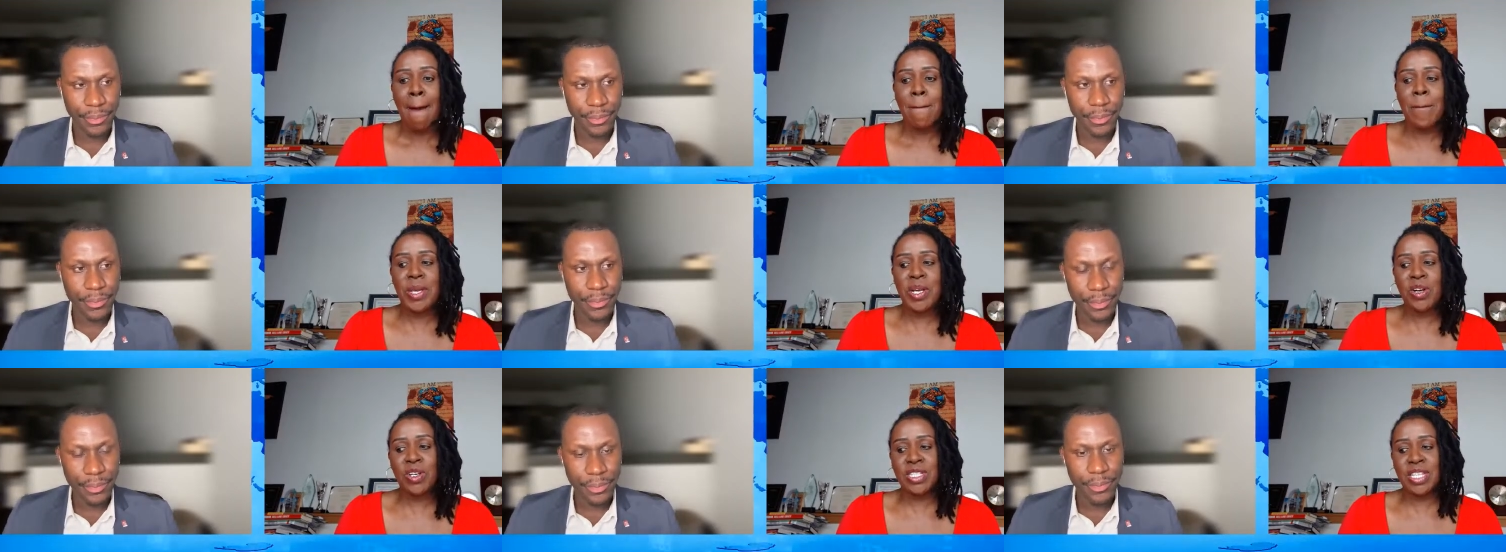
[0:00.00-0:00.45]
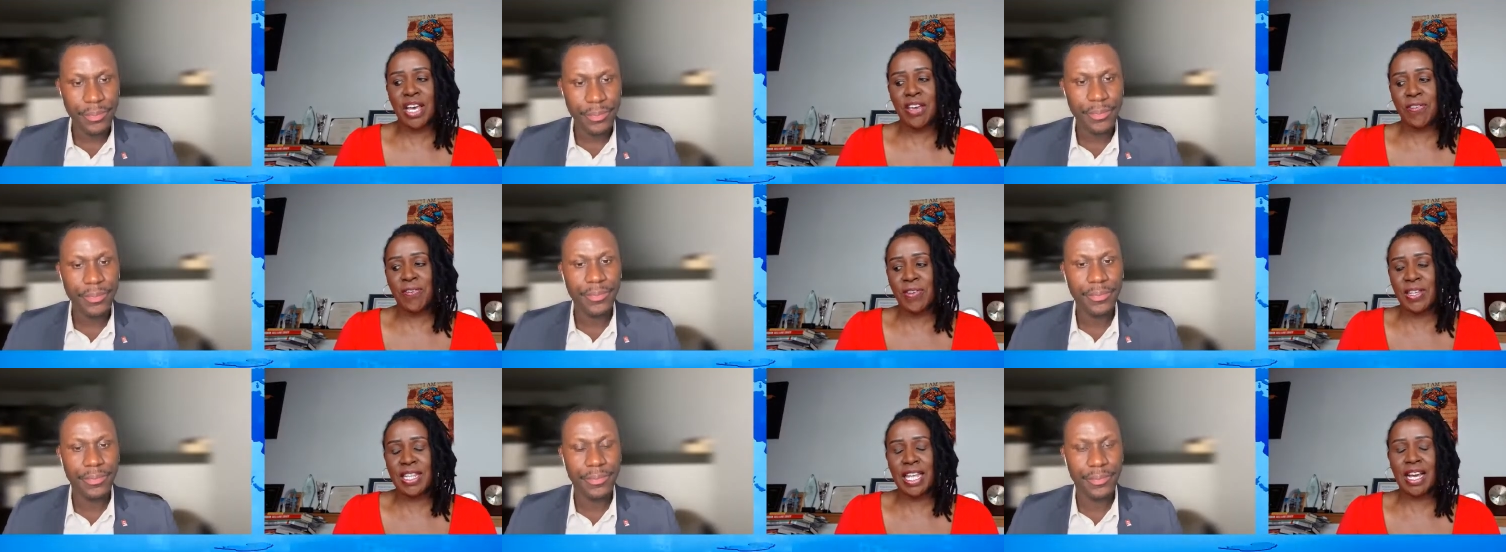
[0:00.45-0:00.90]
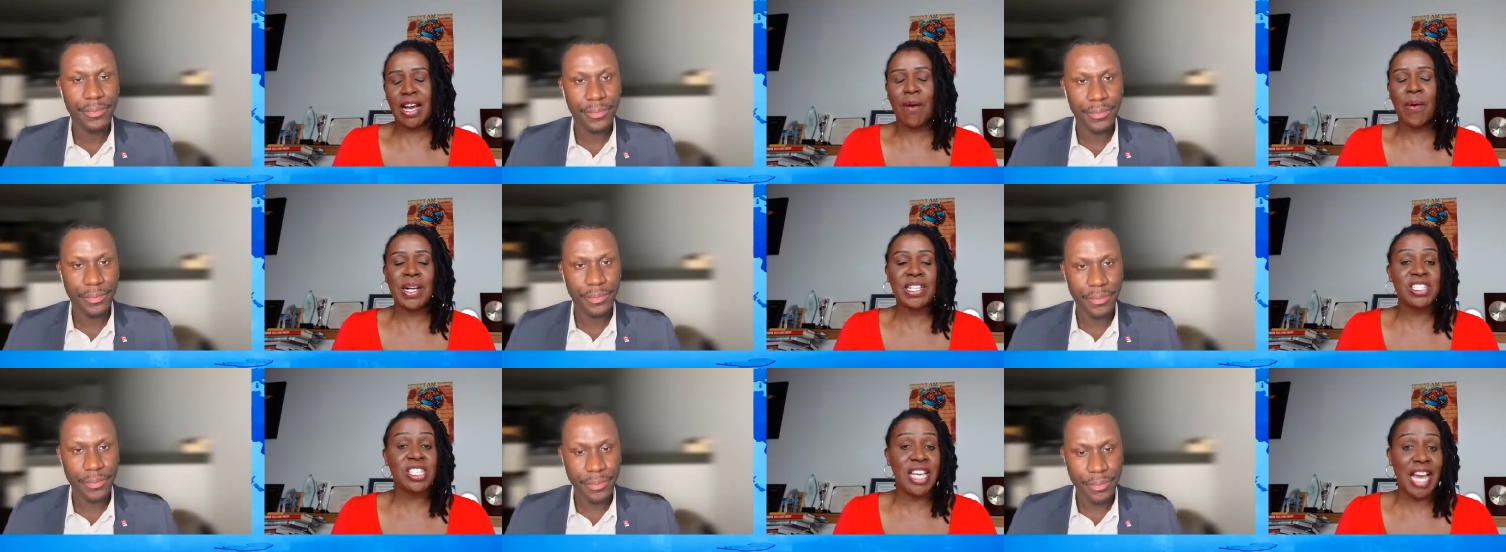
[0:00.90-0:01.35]
Speaker 1: because i feel like
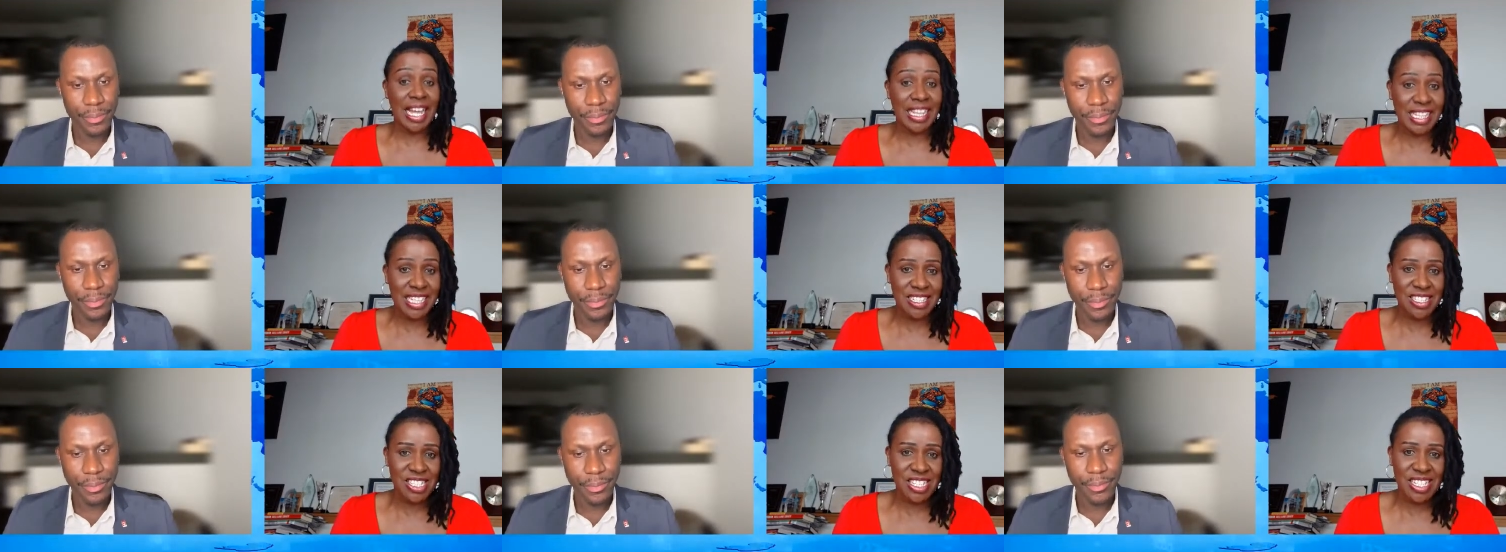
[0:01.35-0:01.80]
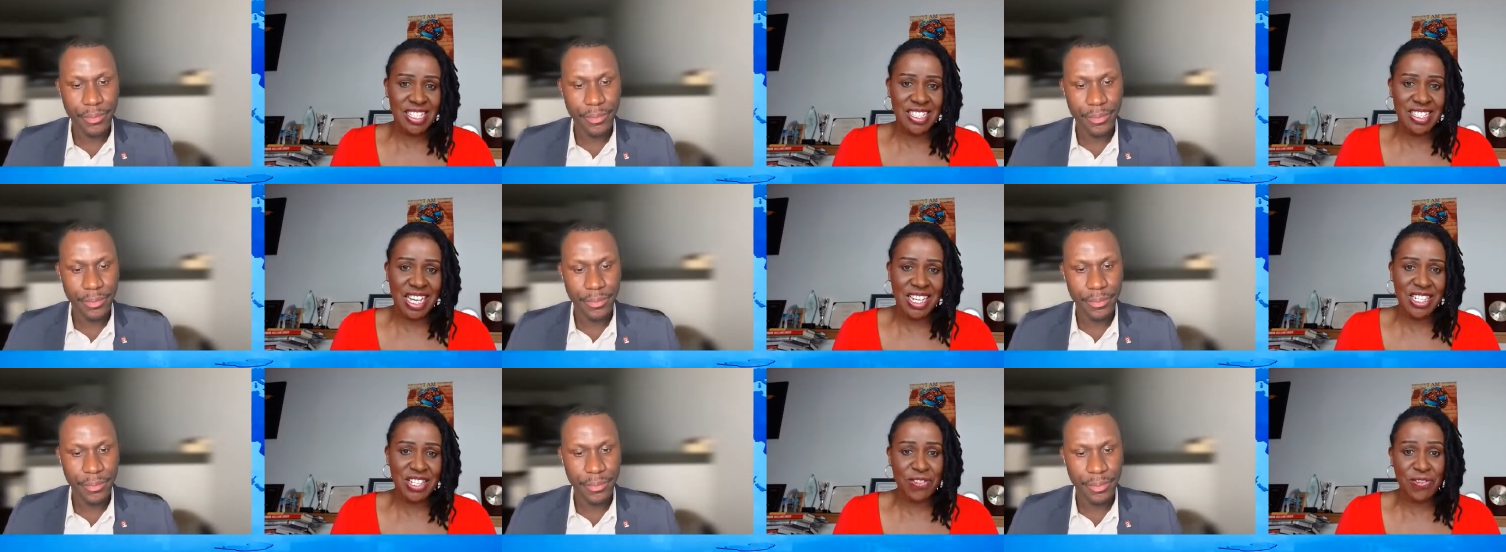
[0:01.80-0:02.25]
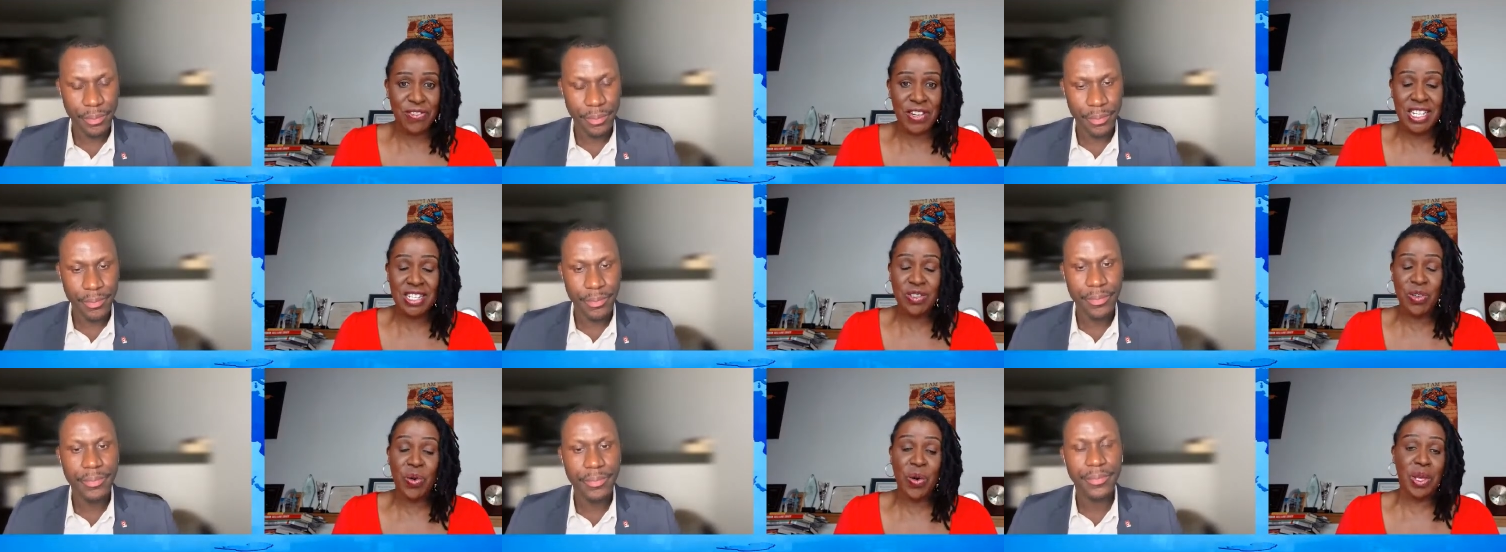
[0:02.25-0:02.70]
our challenges are
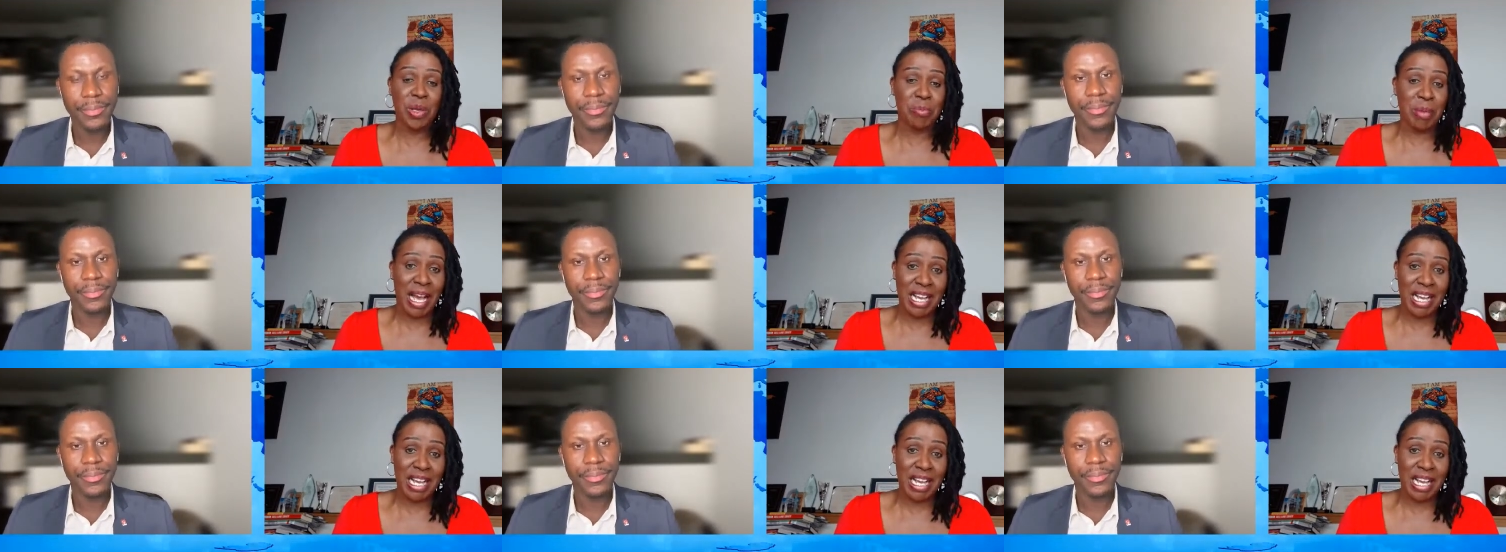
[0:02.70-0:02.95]
different going